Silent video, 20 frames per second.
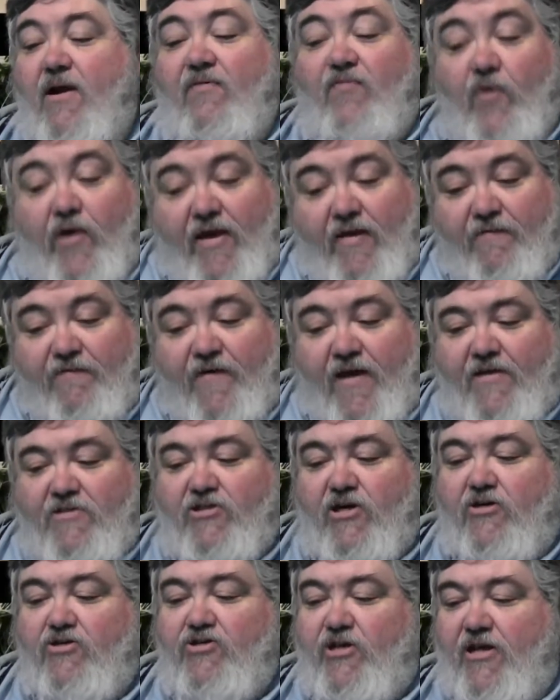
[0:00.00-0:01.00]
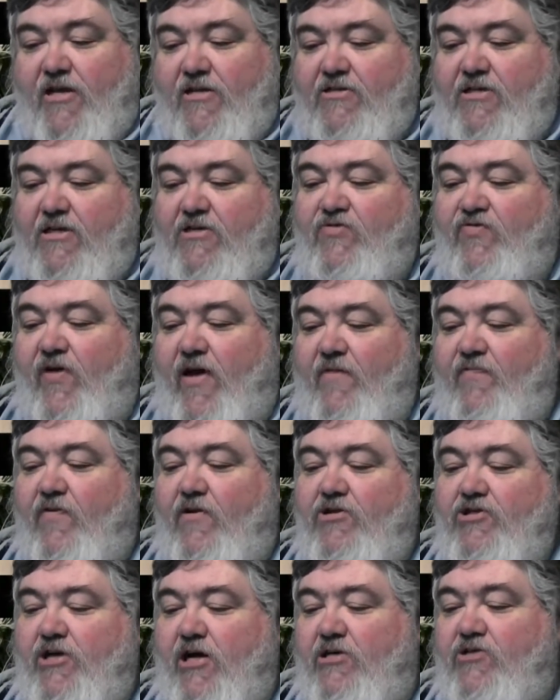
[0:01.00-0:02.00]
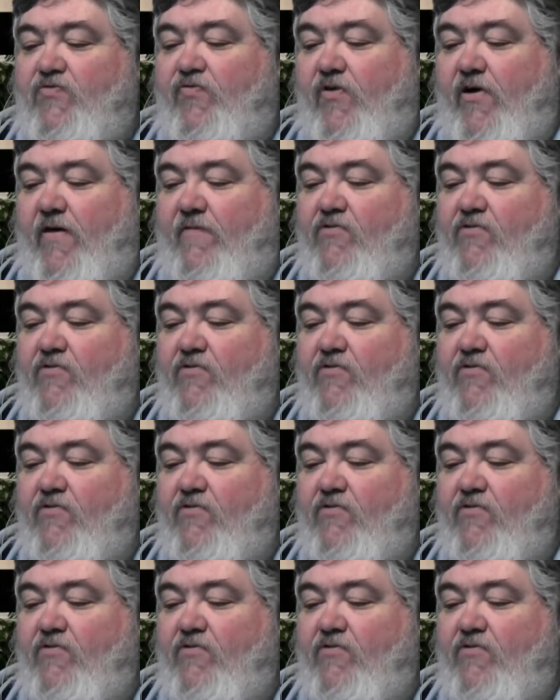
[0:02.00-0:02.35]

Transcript: But if we confess our sins, he's faithful and just